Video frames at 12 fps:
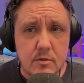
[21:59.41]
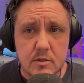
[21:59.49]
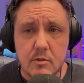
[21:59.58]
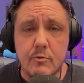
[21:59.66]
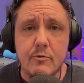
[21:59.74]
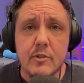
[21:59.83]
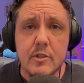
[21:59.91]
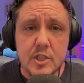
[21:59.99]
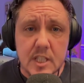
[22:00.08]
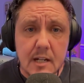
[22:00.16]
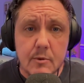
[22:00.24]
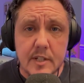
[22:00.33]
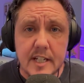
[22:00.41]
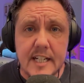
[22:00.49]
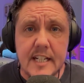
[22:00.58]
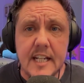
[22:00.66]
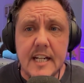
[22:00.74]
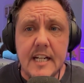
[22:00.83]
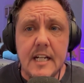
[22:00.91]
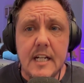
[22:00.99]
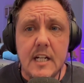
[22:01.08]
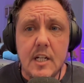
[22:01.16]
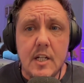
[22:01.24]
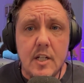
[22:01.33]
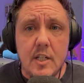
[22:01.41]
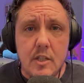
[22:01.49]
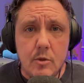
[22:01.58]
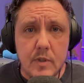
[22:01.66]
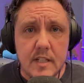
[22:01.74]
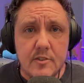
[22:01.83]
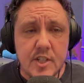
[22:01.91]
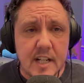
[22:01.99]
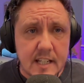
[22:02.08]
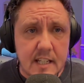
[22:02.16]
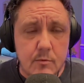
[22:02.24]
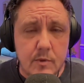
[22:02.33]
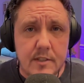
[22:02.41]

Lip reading: So for showering, you would check in with